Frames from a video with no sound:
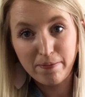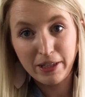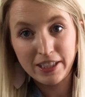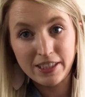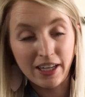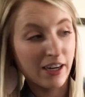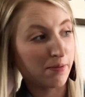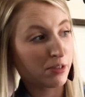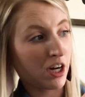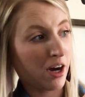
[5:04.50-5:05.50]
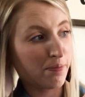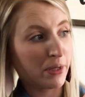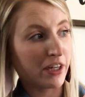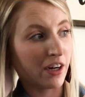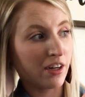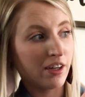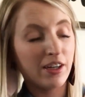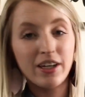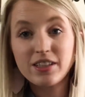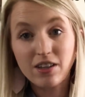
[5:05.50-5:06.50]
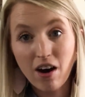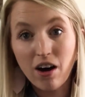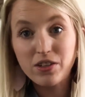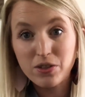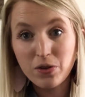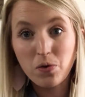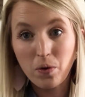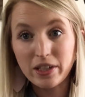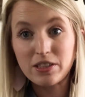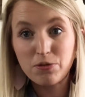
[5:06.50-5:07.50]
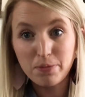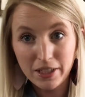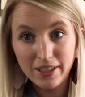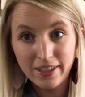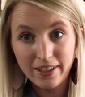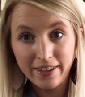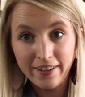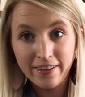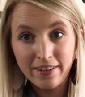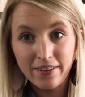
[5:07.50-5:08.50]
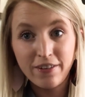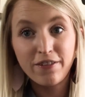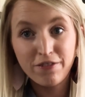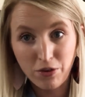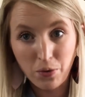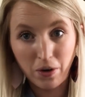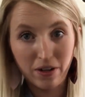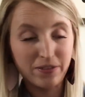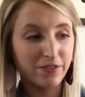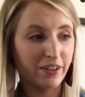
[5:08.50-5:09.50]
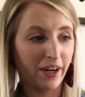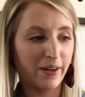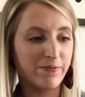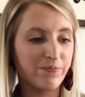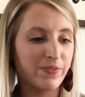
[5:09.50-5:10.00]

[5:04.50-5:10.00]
means that up top here, it's also going to be 4, right?